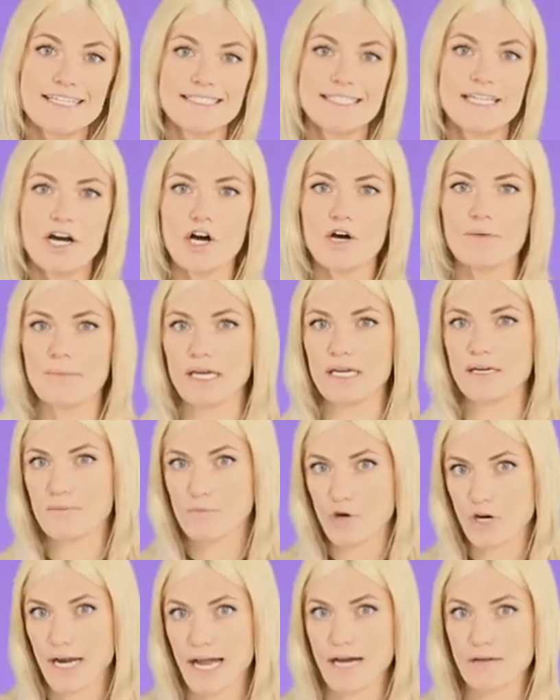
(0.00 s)
idea, I'll make
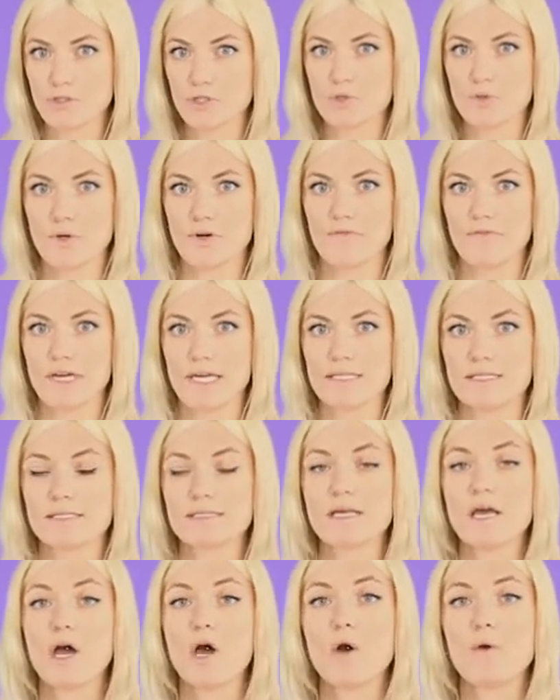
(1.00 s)
more house tour vids.
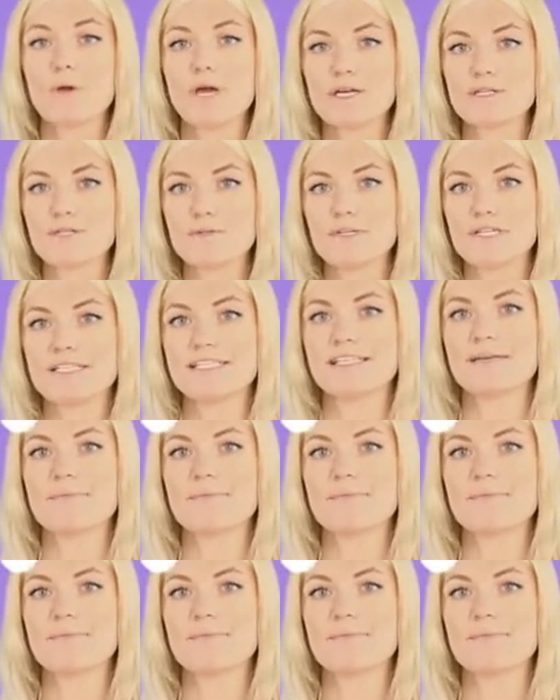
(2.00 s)
We also did